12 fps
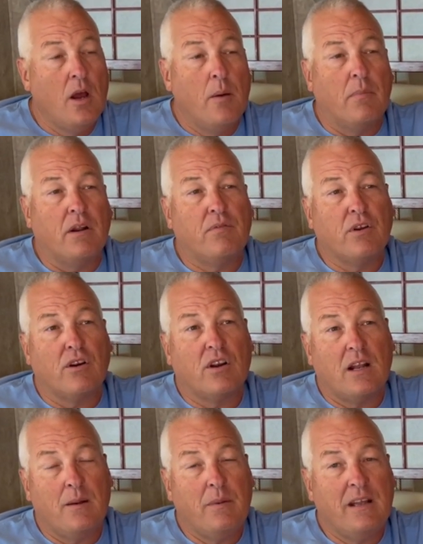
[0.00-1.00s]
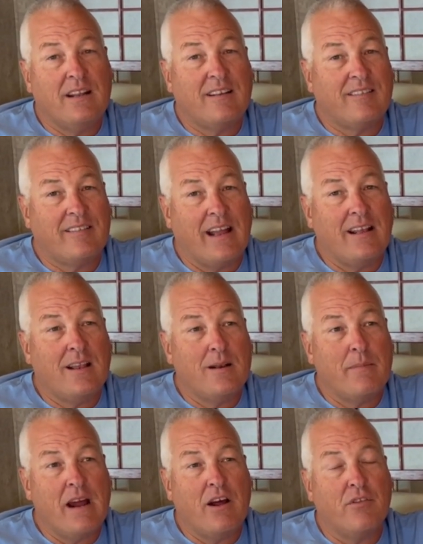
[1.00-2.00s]
but if they're going to be an extended
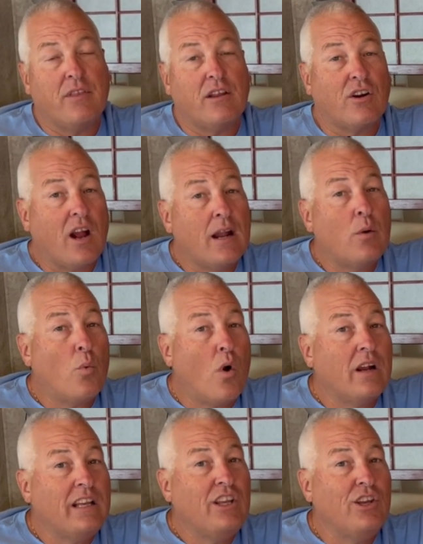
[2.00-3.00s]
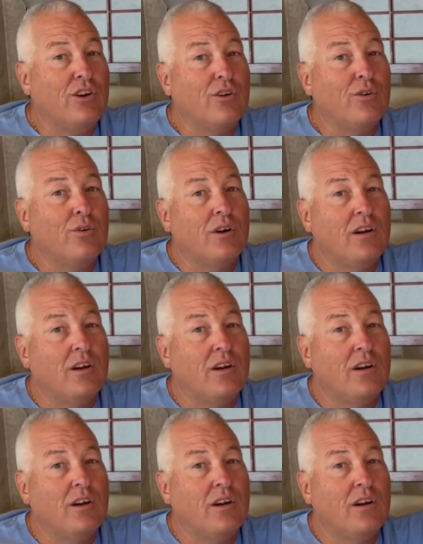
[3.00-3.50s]
amount, they're kind of wanting you